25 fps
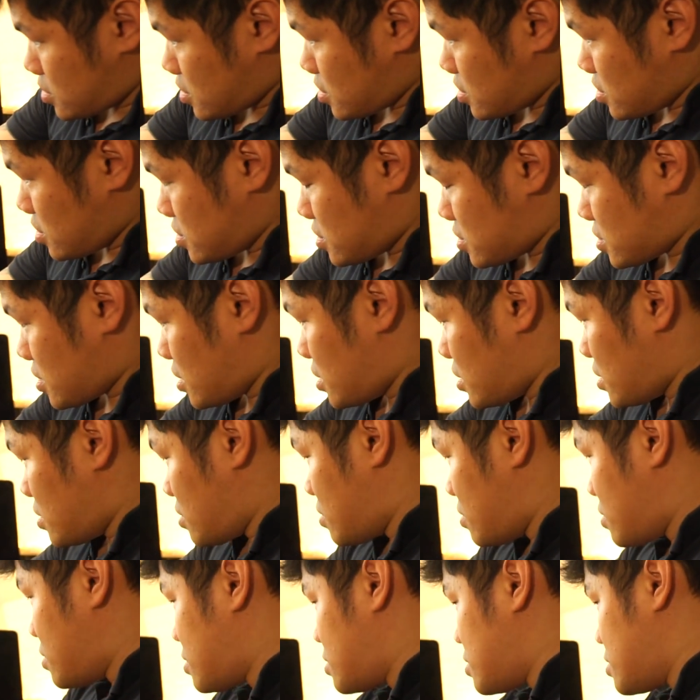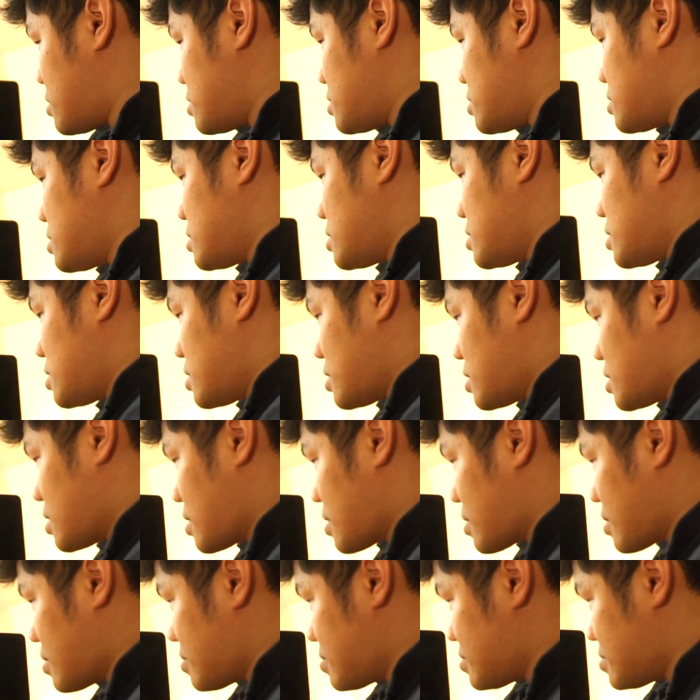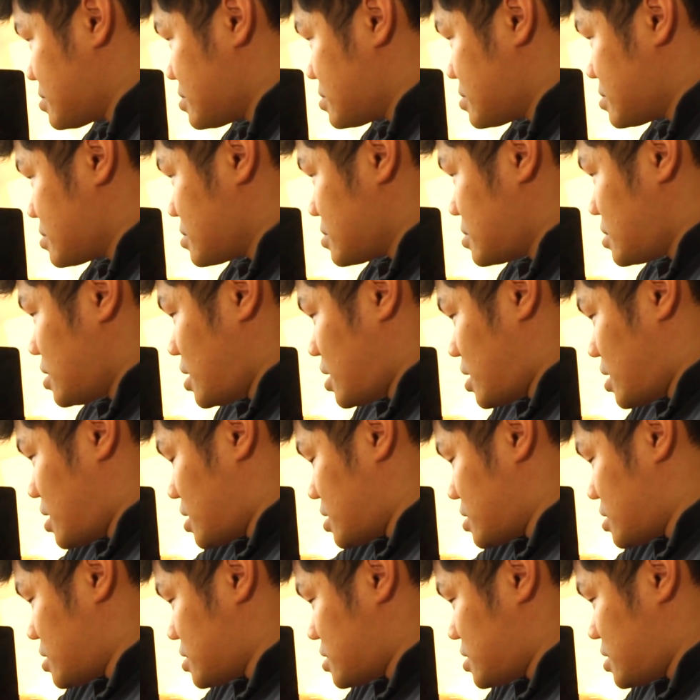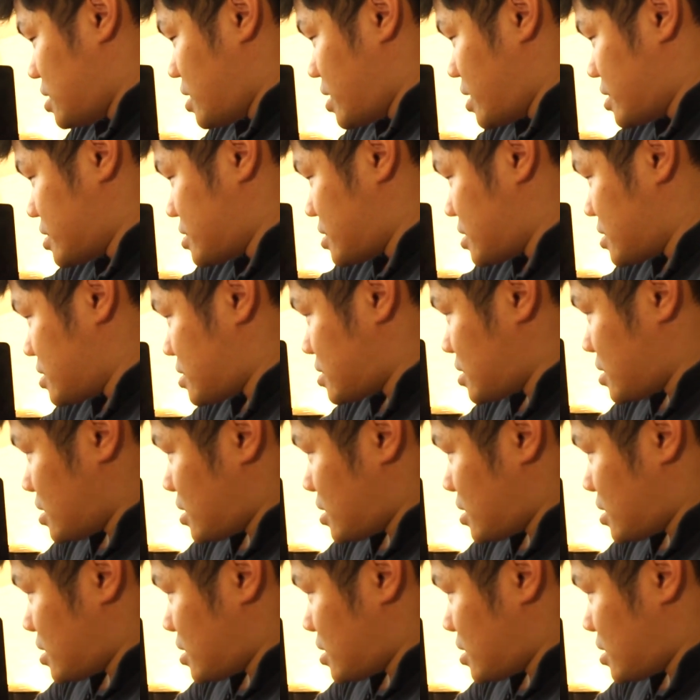turn this guy on. Yeah, the Z-axis